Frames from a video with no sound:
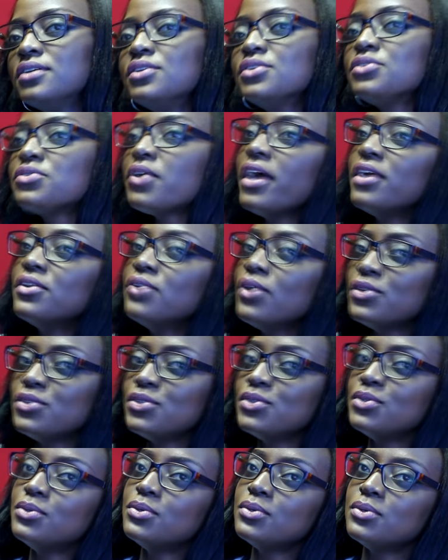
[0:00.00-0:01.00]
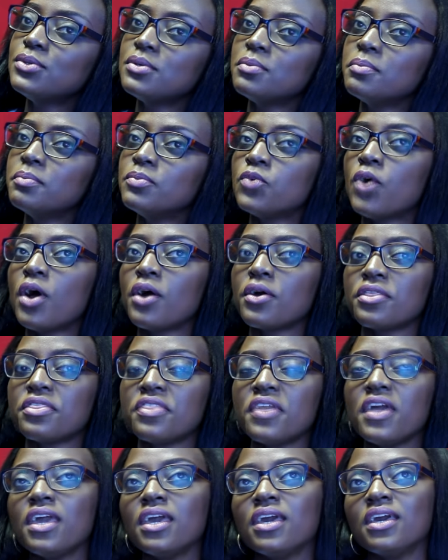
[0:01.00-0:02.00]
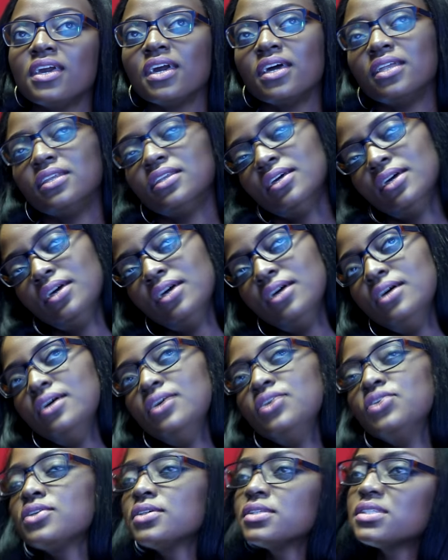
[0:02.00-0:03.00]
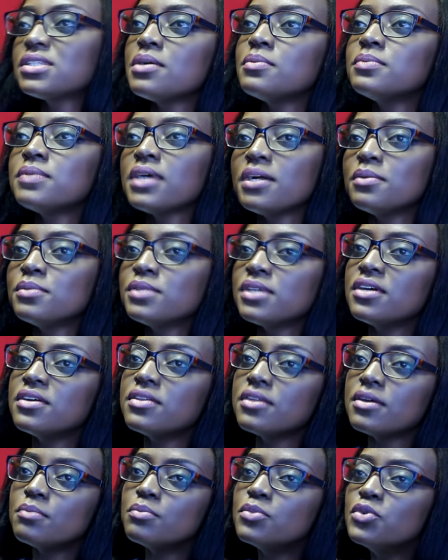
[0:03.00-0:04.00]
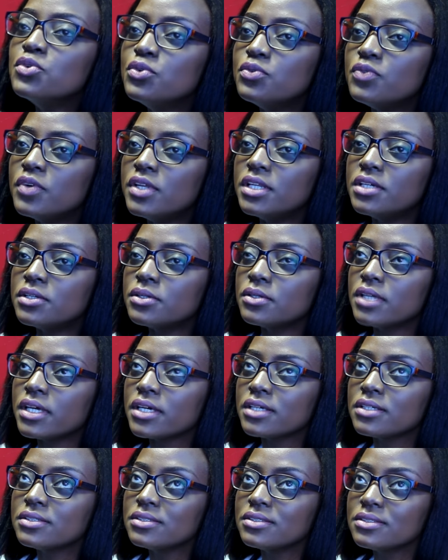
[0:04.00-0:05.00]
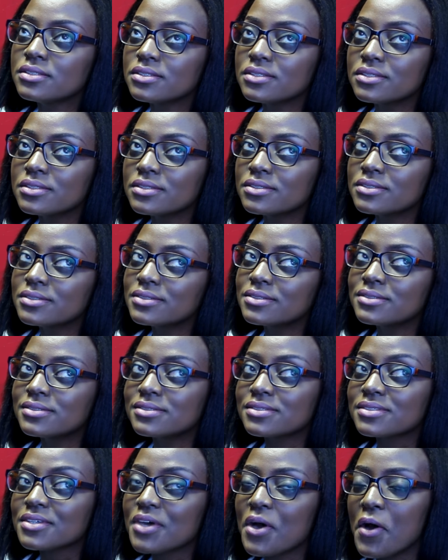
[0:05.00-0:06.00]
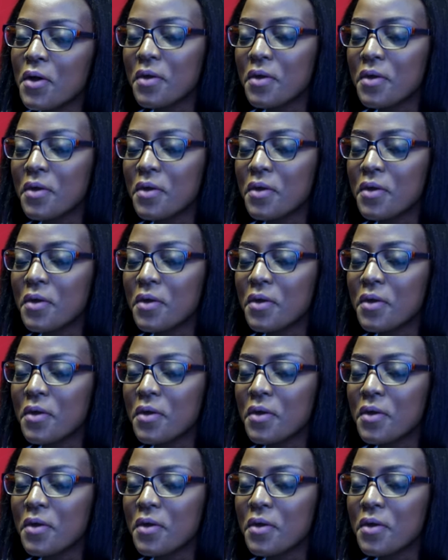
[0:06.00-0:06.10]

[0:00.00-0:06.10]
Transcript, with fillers: and you're trying not to do the wrong thing and mm-hmm. you can sometimes hear them move a little like mm, so,